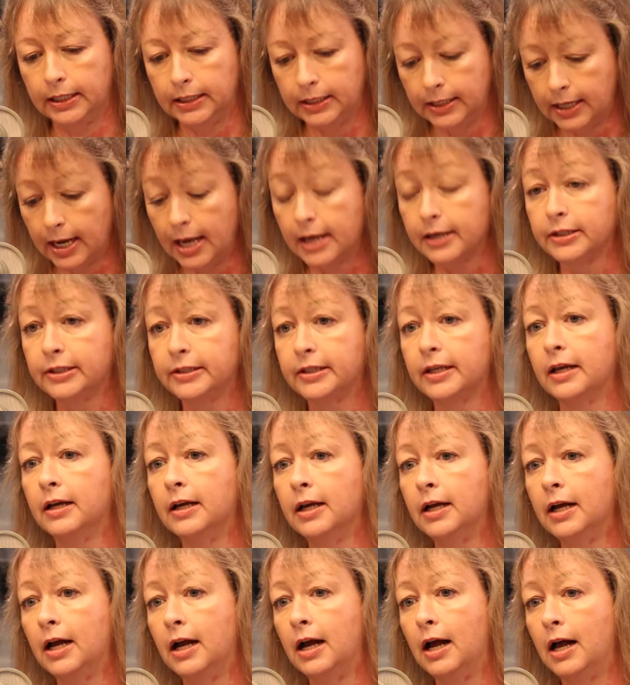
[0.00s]
yes,
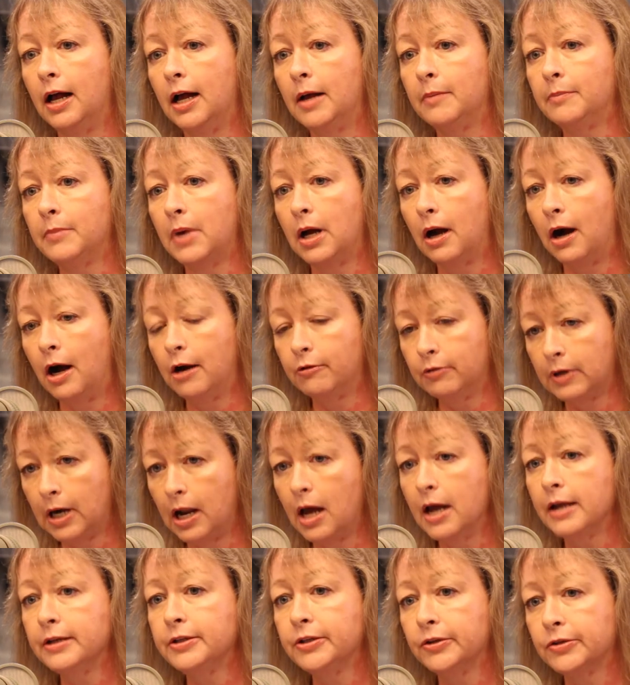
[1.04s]
um, our
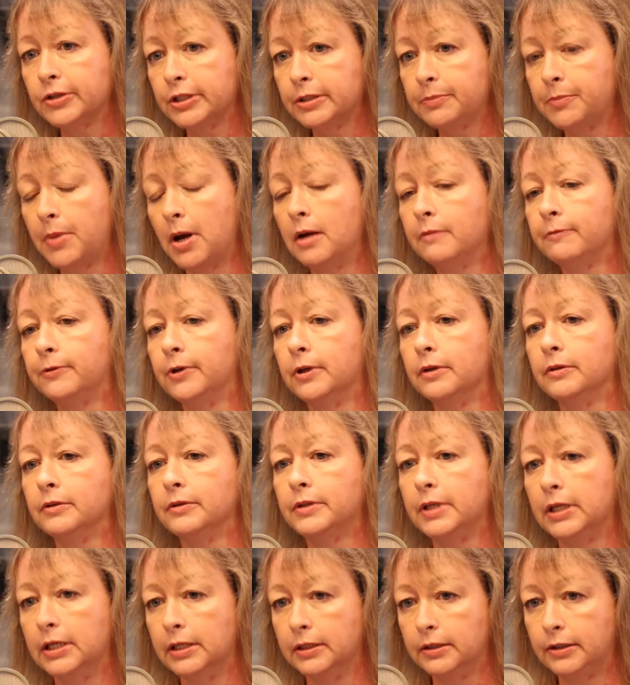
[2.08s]
reliance on
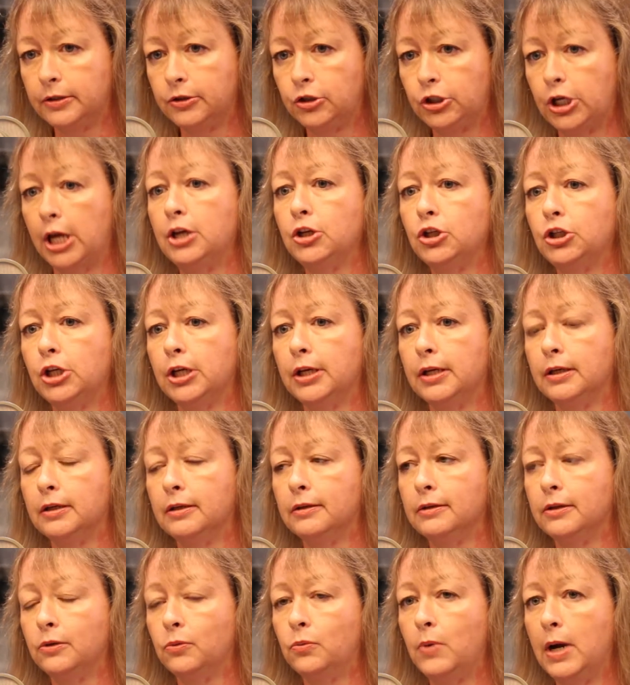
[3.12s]
smartphones is
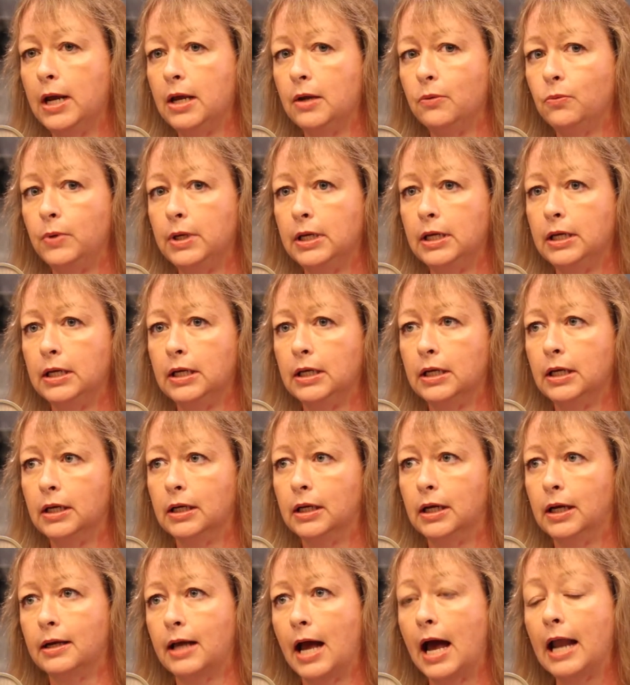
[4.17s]
changing the way we
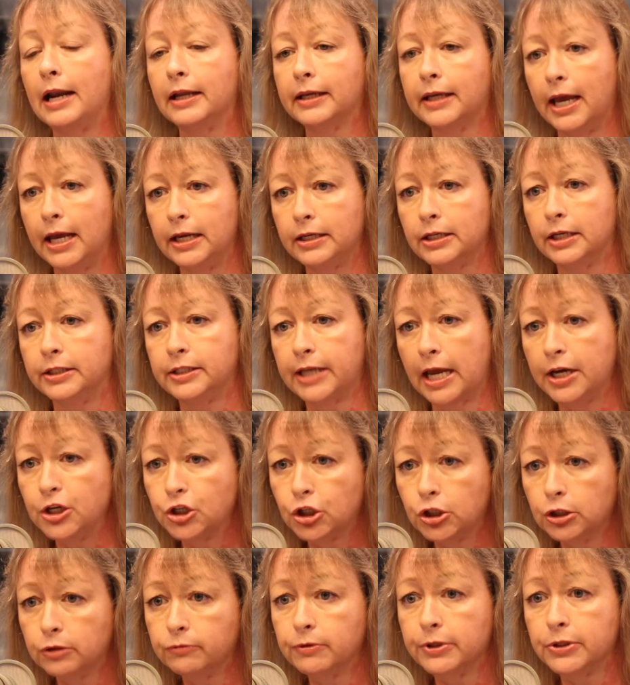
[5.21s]
allocate
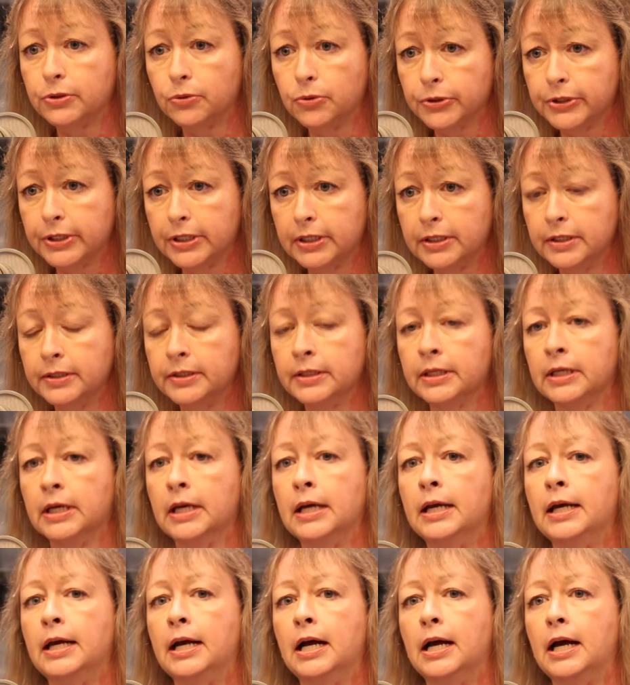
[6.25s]
attentional resources.
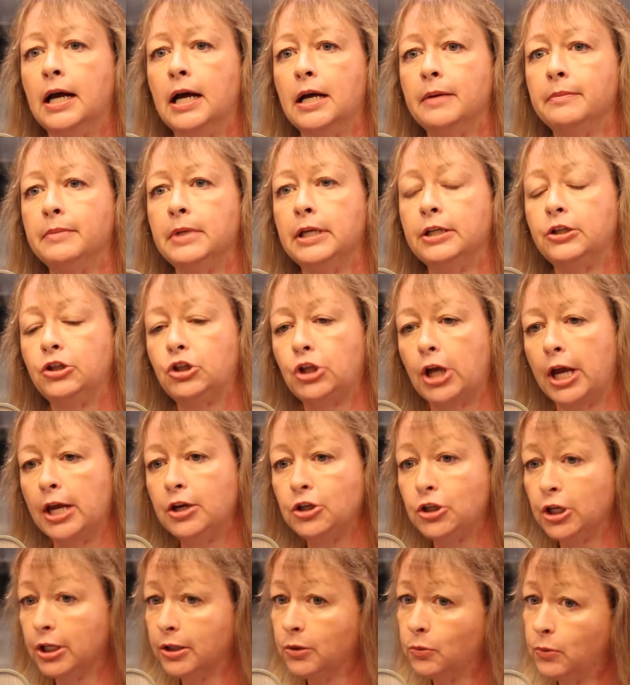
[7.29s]
Um, it's
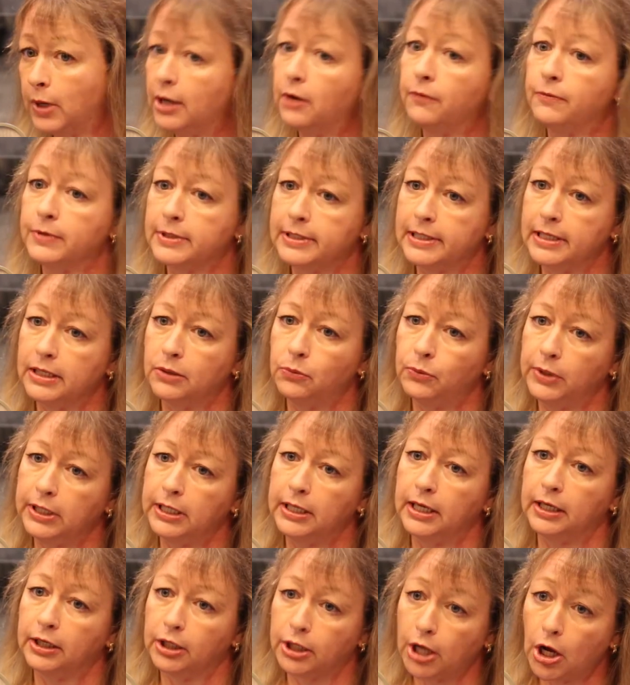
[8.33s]
changing the way, obviously, we
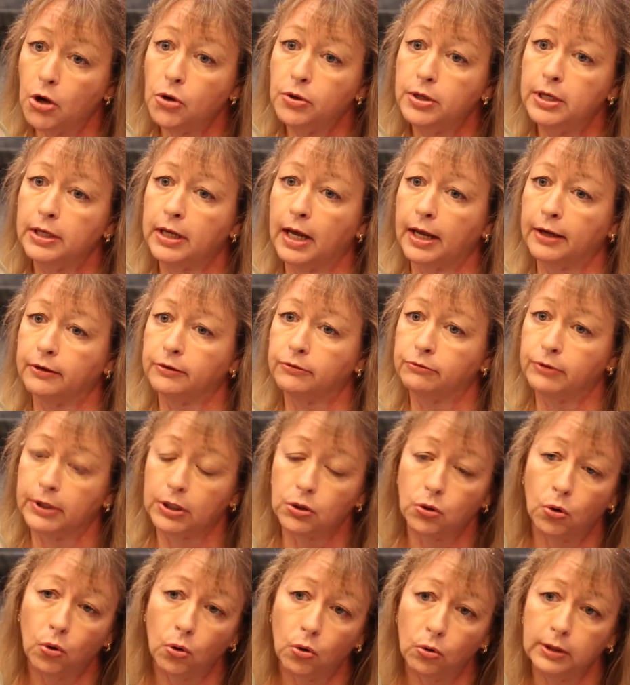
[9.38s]
encode and
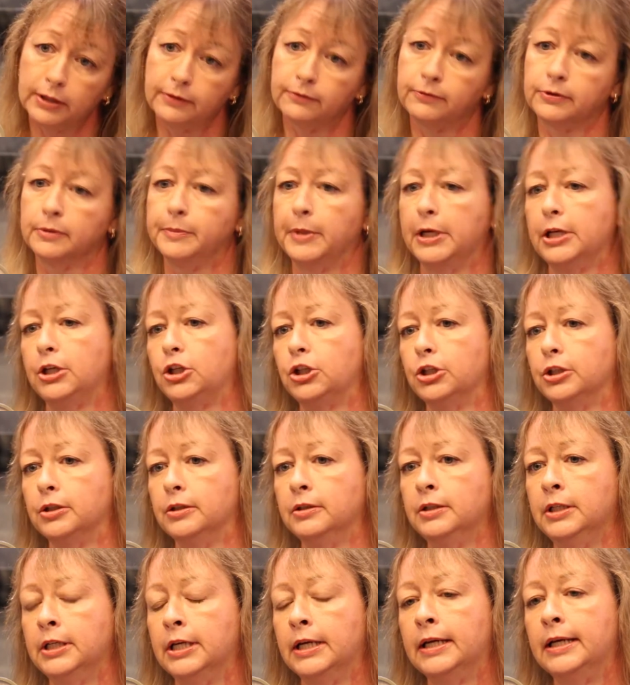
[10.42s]
recall information.
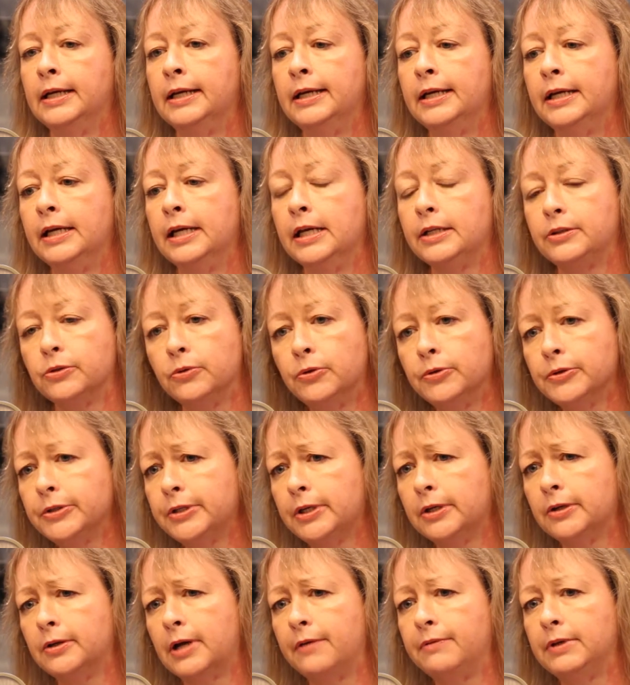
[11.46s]
It's
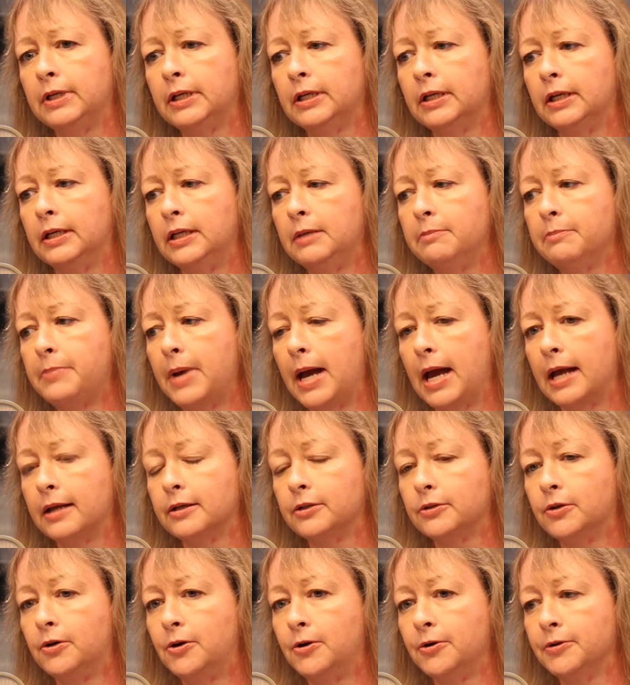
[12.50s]
also having an impact
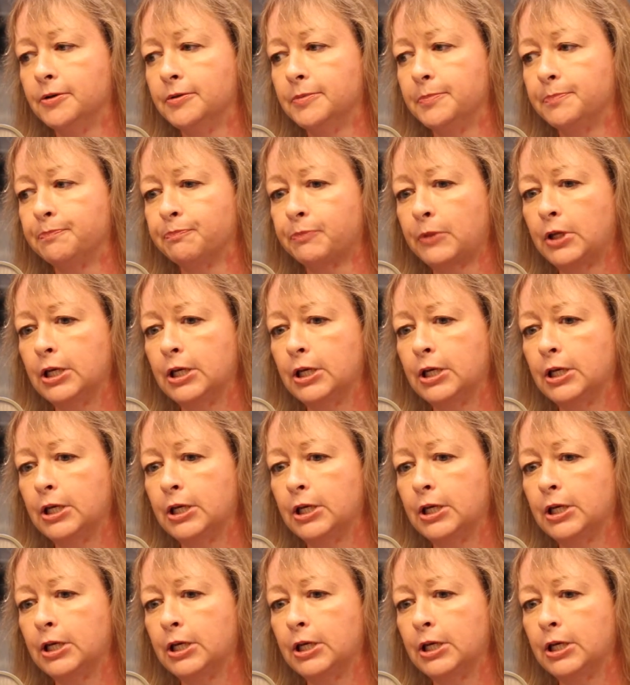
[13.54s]
on,